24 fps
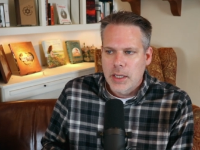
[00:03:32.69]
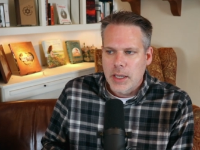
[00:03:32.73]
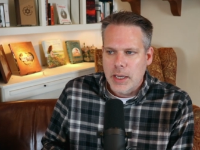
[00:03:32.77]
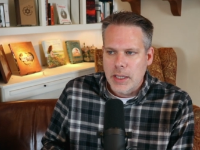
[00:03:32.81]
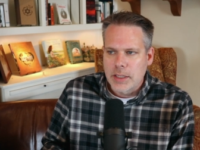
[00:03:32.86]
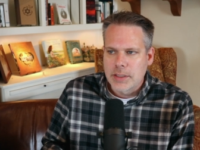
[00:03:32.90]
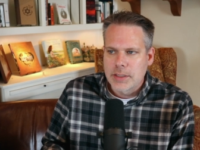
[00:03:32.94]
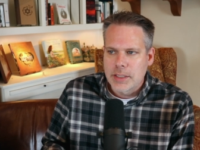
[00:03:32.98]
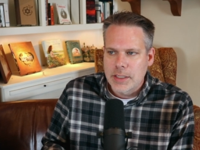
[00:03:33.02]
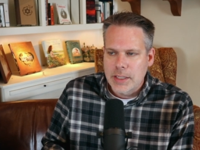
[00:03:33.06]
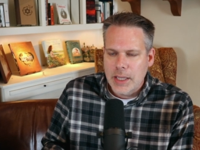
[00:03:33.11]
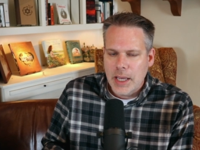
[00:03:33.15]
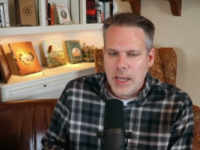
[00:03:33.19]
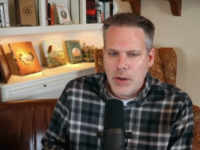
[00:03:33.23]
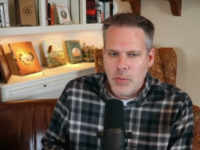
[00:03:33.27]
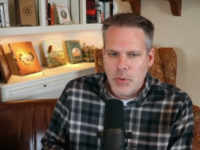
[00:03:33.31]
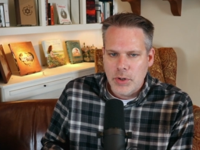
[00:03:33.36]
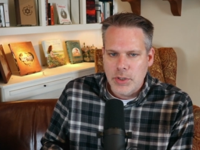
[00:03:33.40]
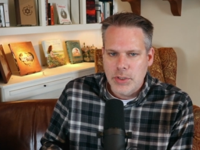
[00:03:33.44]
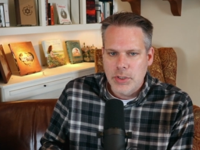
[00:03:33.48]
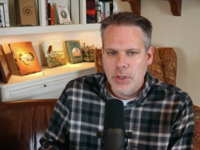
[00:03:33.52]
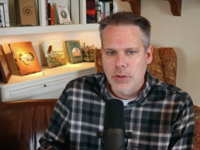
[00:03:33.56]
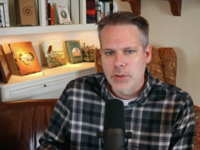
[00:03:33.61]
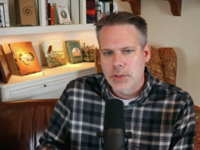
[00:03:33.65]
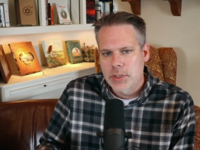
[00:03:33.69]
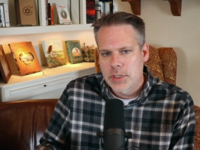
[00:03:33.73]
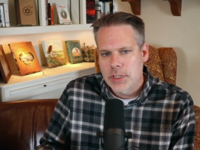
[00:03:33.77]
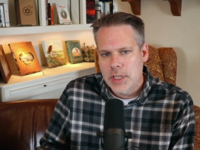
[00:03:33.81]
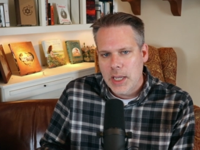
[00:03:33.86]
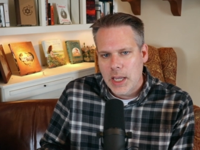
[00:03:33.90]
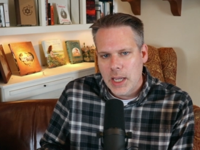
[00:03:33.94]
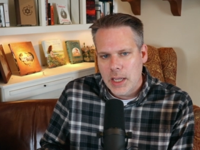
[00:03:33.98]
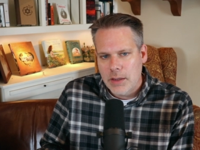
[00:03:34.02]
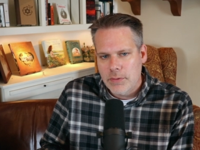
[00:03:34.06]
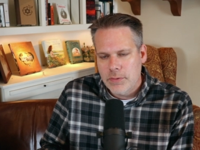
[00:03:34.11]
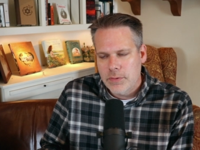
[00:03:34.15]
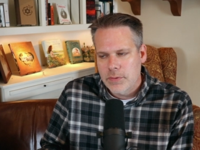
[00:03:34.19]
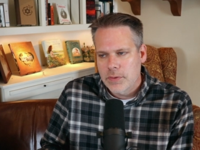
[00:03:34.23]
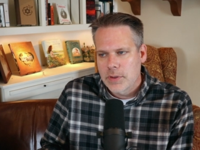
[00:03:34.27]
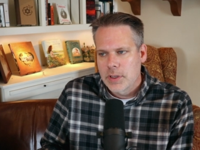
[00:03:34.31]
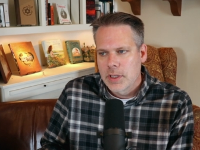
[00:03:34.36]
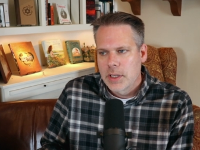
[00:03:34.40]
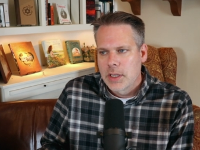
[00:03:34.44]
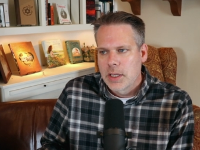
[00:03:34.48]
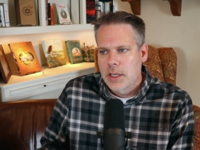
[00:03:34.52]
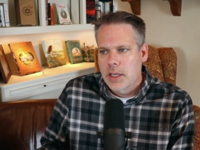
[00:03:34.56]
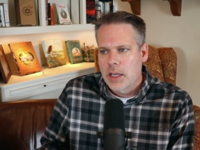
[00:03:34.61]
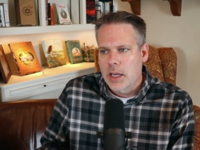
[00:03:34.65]
And today we're so safe,
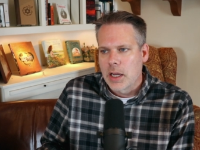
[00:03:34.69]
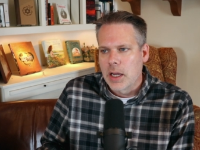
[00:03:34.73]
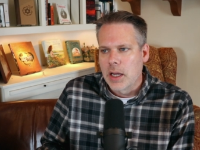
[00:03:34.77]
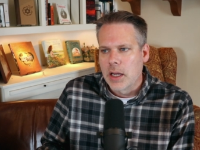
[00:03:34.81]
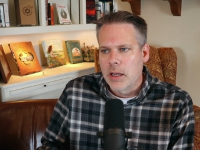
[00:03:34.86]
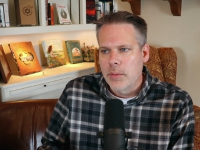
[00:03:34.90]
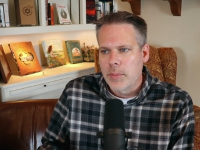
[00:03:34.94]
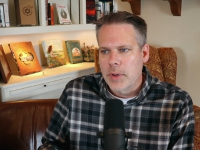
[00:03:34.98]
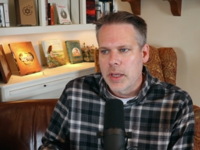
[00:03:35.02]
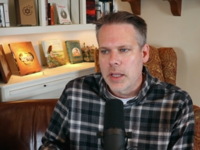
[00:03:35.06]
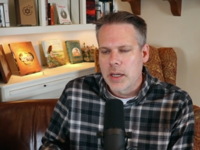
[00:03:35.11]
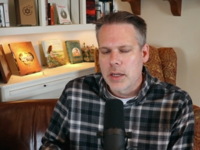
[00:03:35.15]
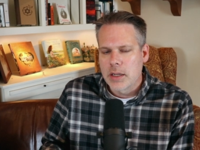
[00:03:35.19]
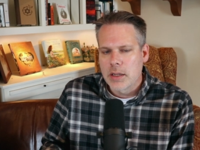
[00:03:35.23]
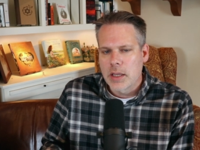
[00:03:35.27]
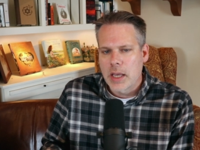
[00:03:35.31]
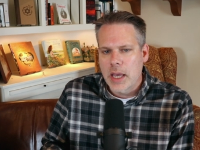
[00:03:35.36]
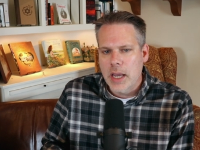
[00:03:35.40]
and